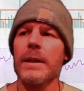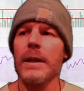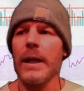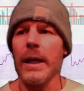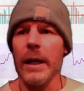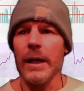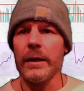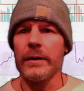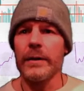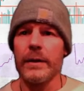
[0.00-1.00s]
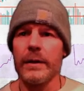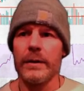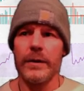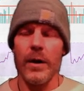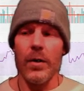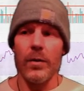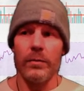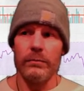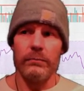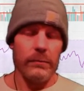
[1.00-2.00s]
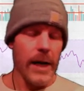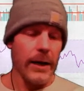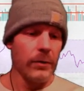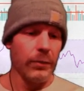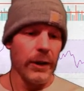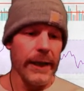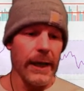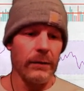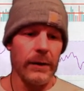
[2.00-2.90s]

And so that could play out.